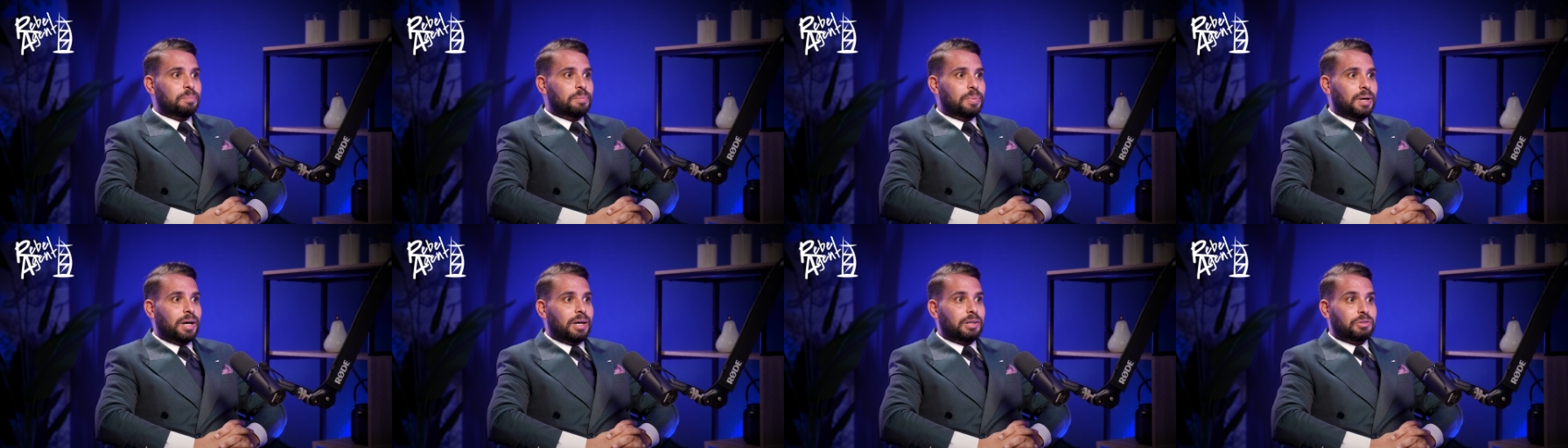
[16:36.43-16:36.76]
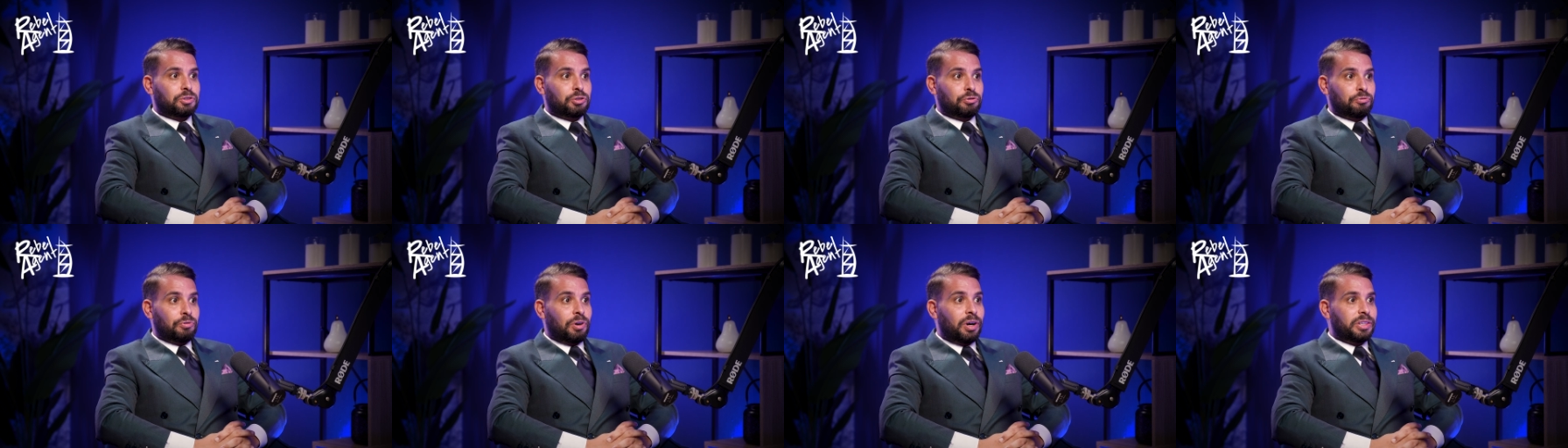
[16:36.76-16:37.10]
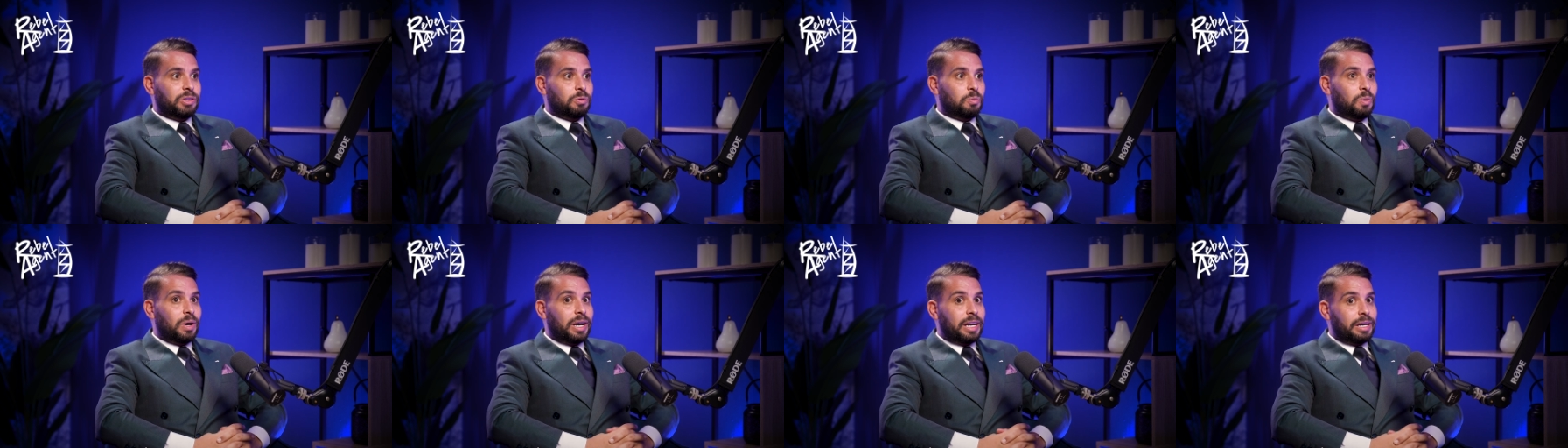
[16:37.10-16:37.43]
but to ride
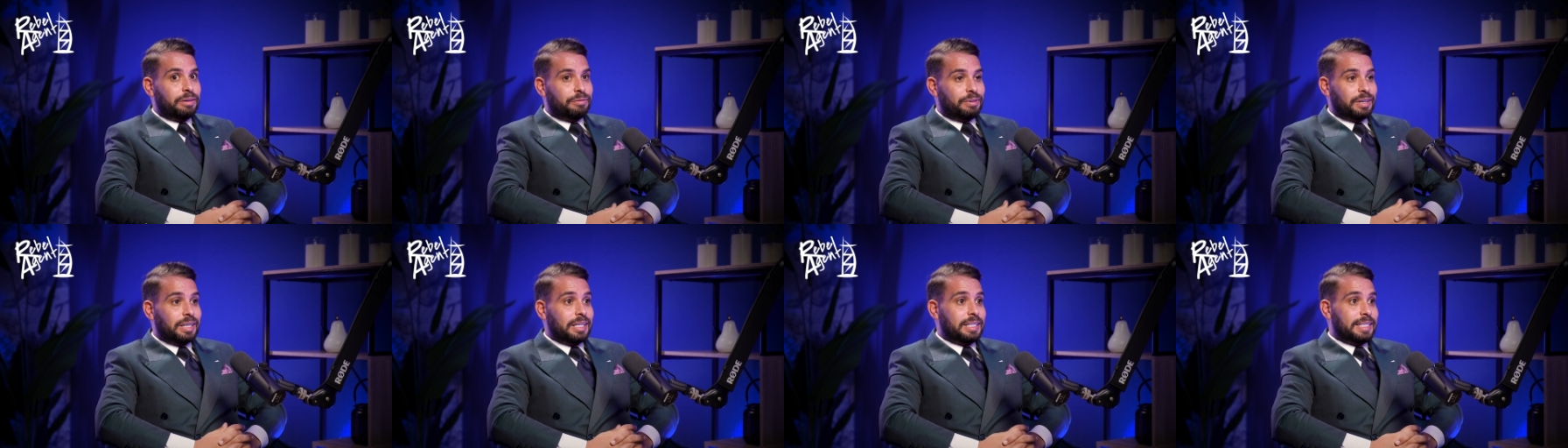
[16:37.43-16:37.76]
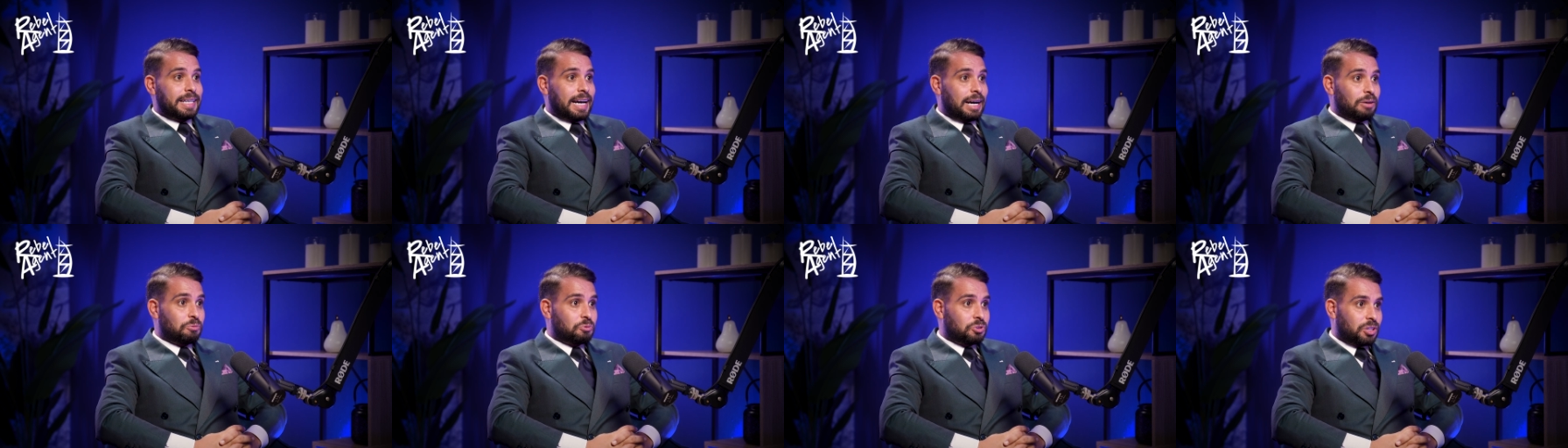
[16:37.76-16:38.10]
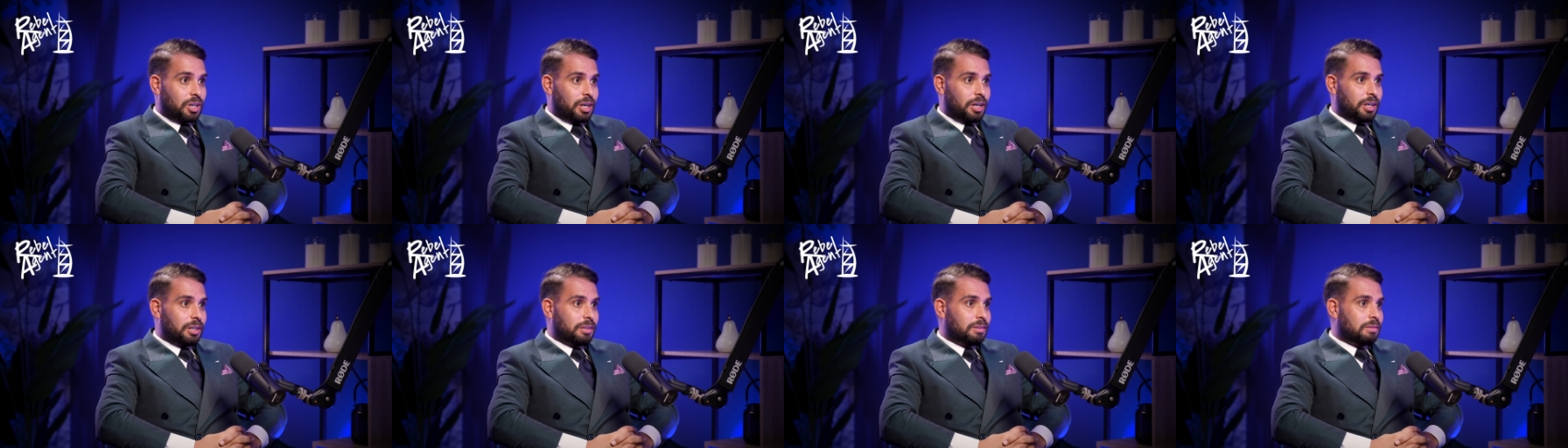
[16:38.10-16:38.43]
the wave in a
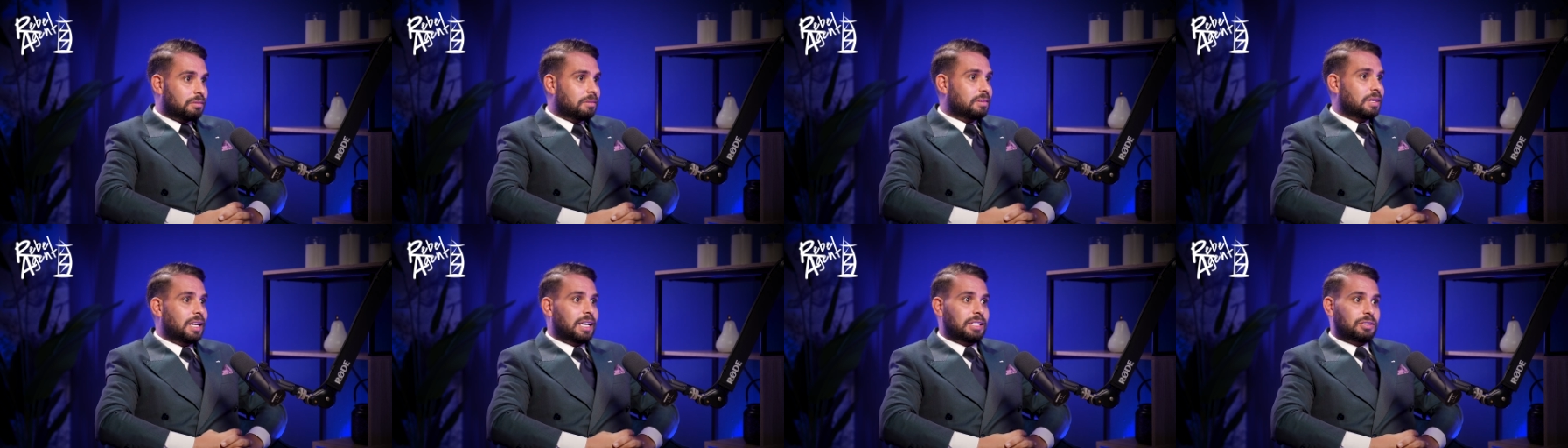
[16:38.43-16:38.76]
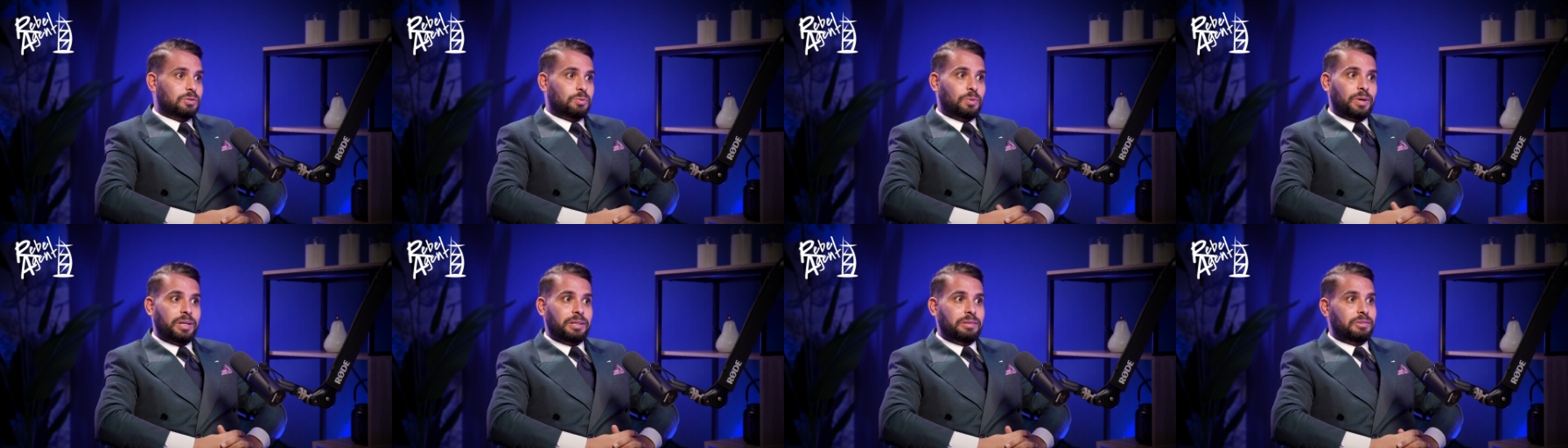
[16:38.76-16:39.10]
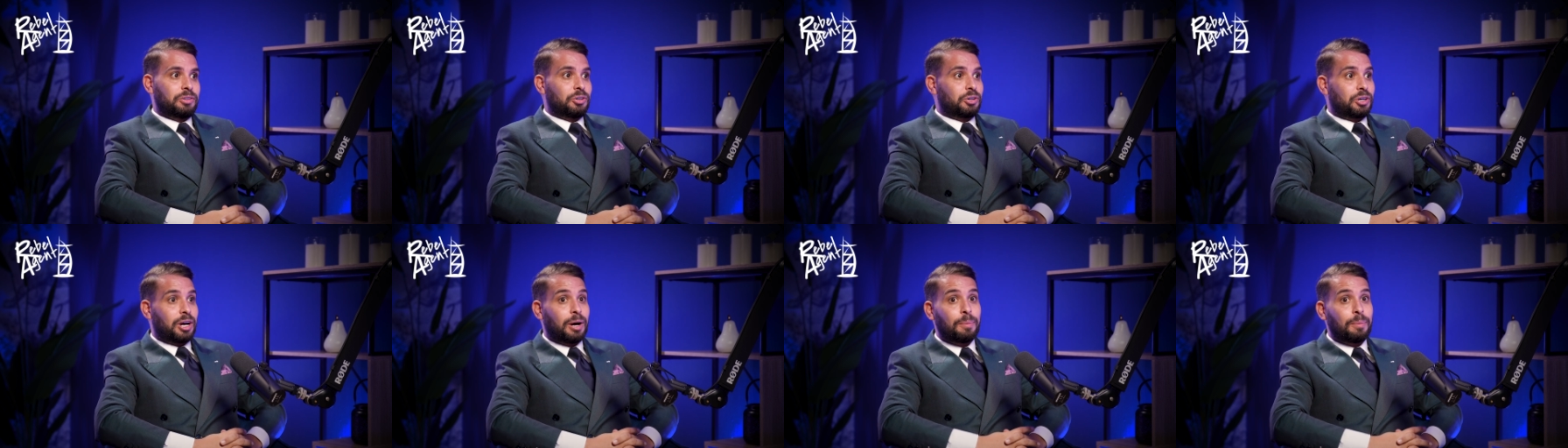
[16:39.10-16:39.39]
downturn, that's when your